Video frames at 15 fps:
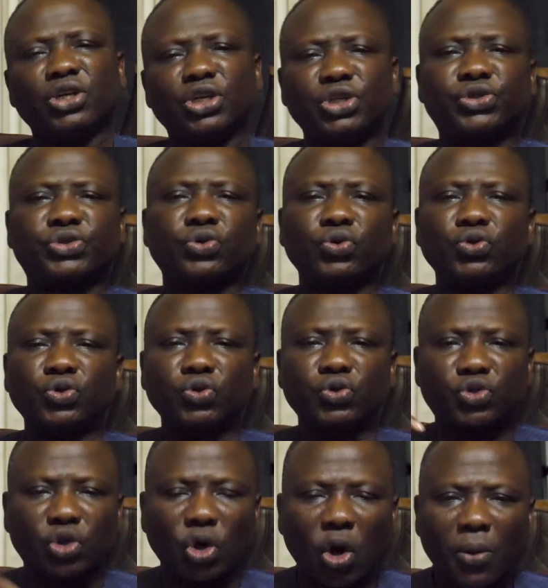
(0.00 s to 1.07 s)
is to
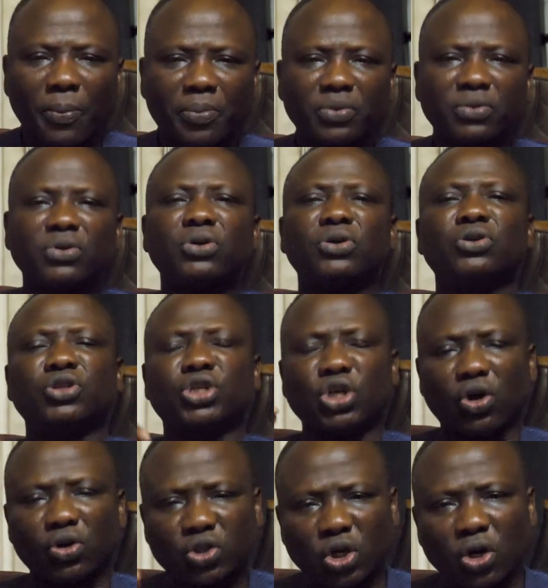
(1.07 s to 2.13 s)
usurp the
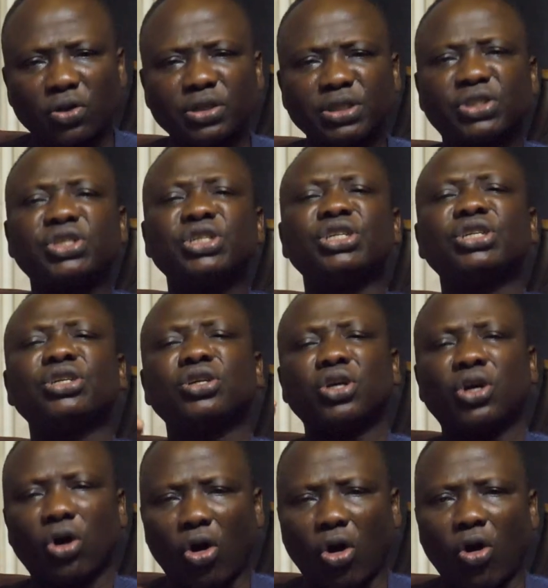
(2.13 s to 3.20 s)
authority
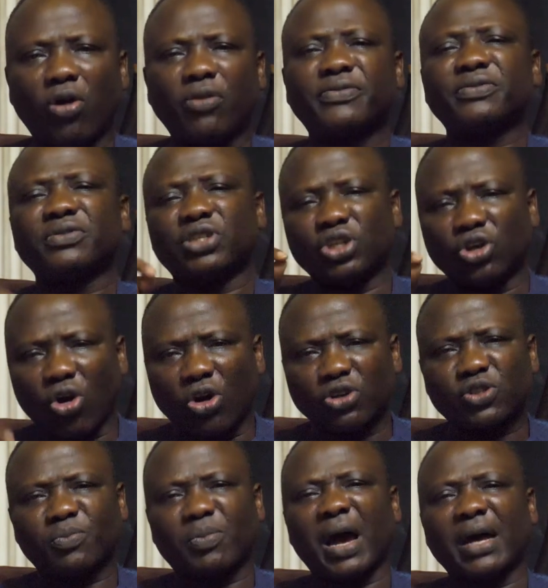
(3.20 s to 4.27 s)
of the
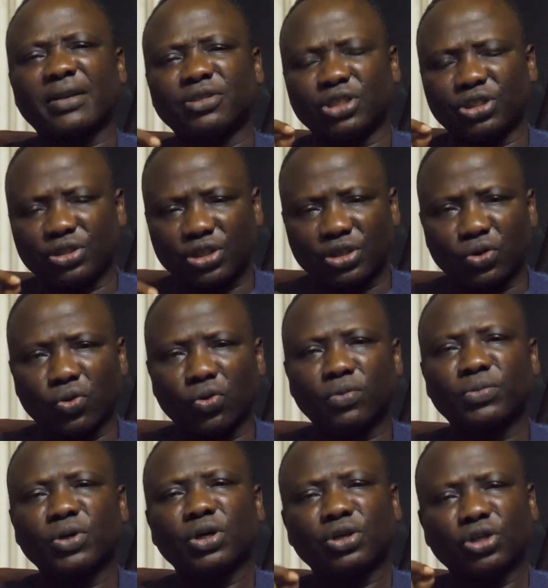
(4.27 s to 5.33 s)
husband in the
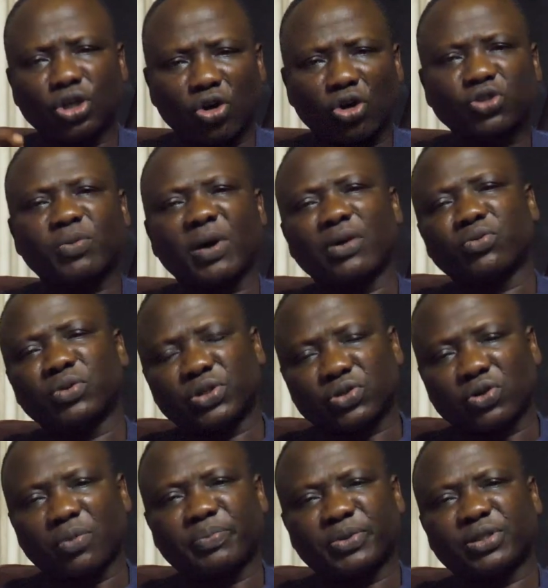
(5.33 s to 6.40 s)
home, the husband will
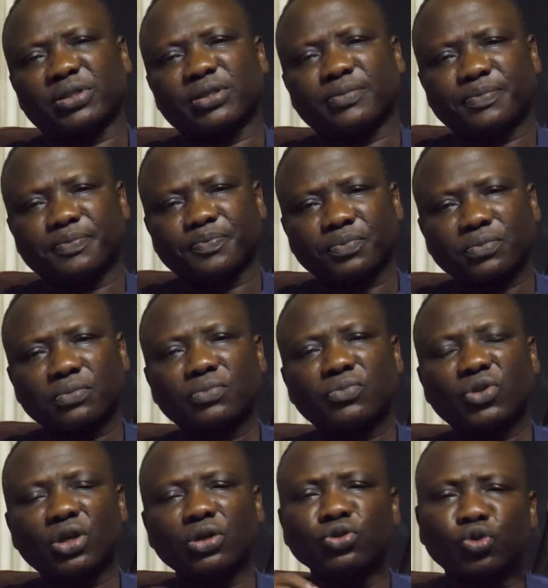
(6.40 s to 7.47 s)
stop it.
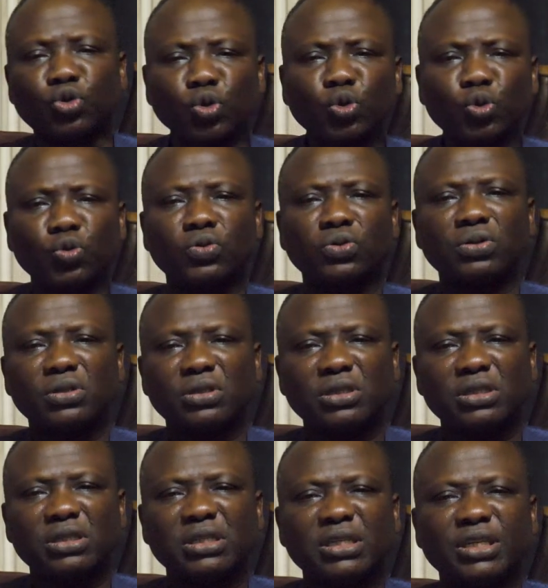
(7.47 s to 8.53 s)
Two,
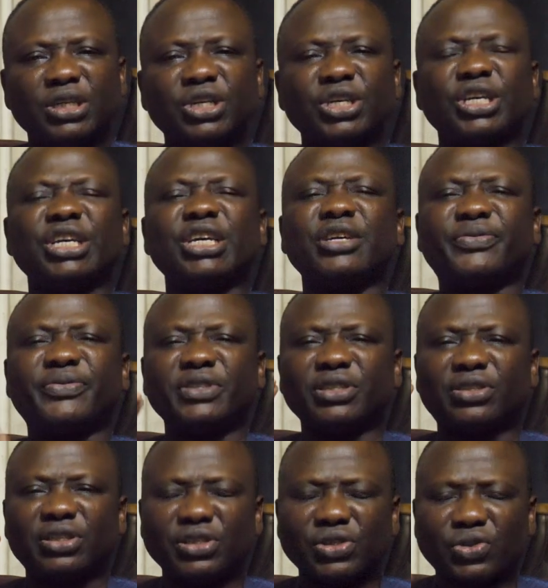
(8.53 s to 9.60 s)
if
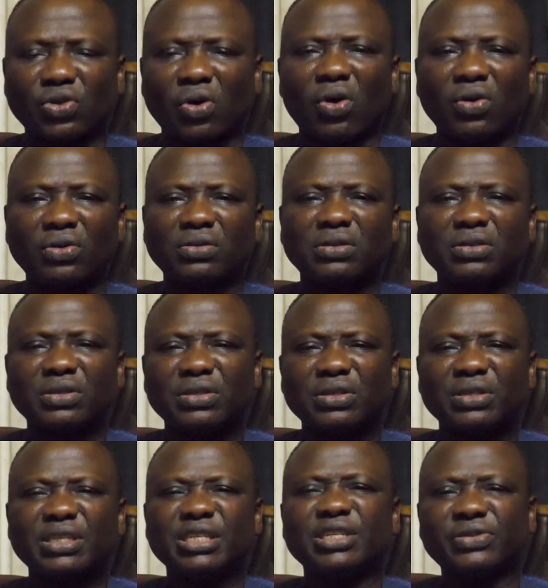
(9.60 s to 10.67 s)
it is done
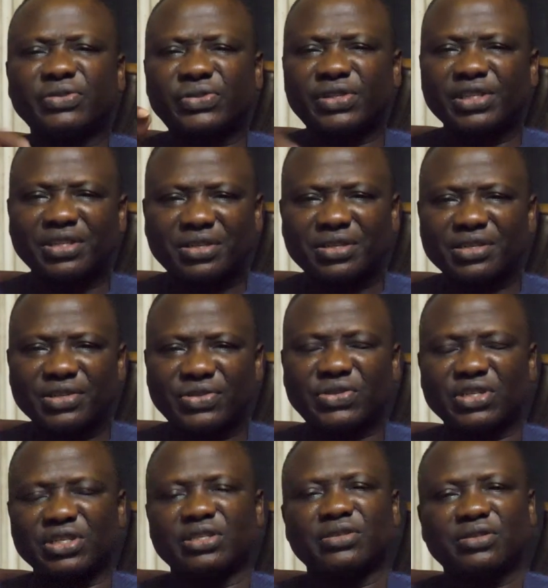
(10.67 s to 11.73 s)
in
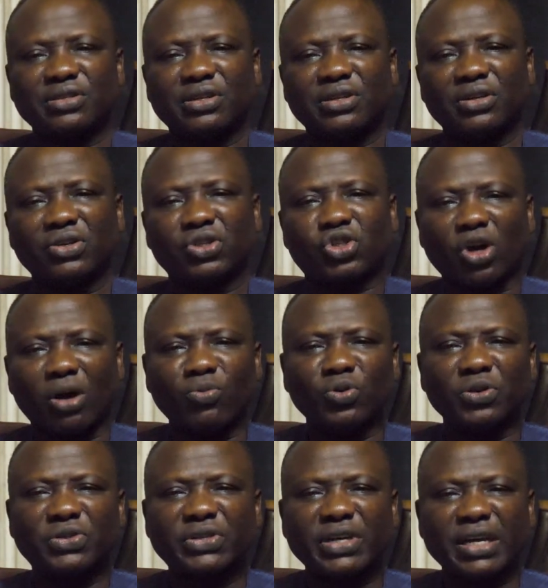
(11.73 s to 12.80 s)
secrecy, some
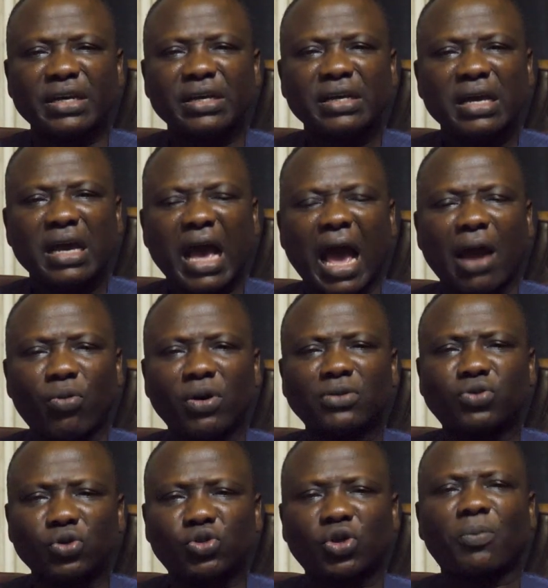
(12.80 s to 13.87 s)
will say, I
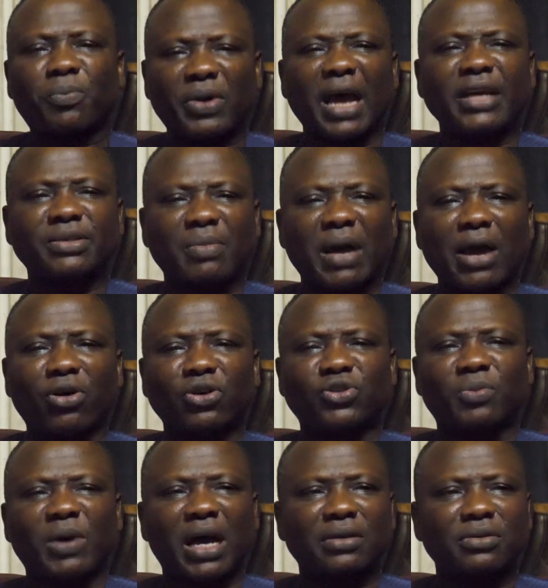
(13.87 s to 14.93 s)
want to surprise my
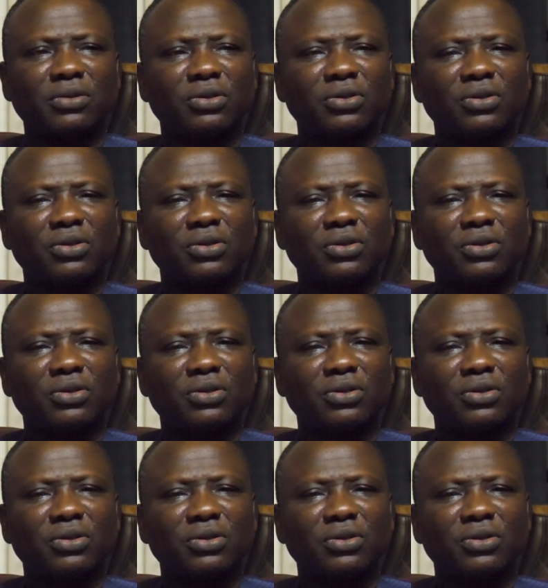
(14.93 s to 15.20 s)
husband.